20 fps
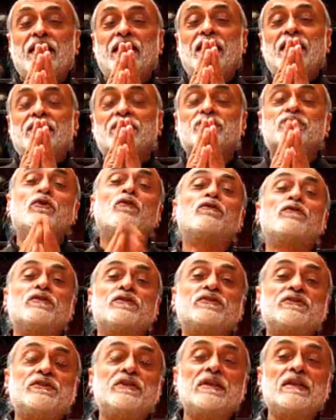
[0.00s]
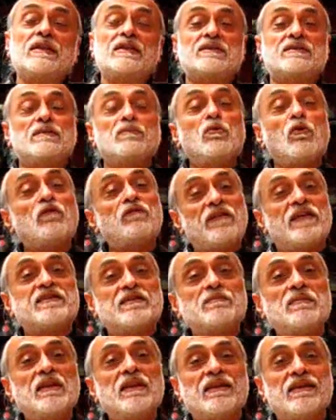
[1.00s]
the softer the steel is, the more
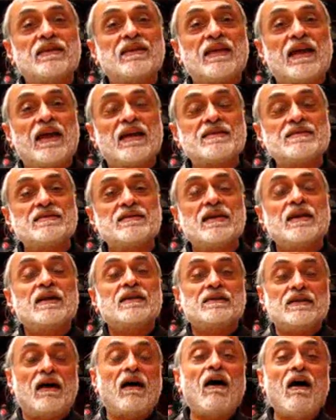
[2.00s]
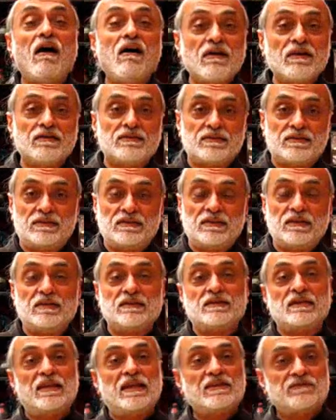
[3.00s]
flexibility it has. The harder the steel
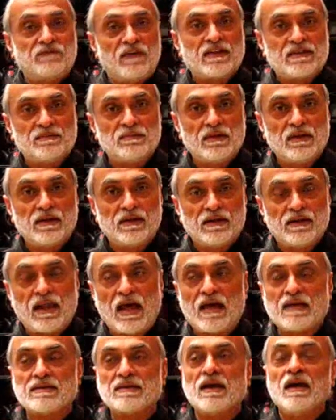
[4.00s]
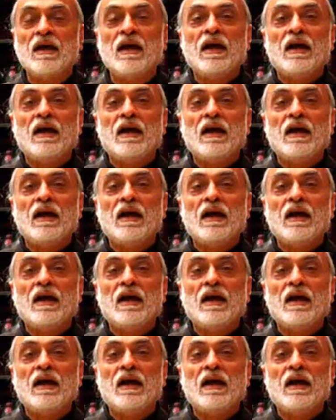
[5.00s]
is, the less flexibility it has.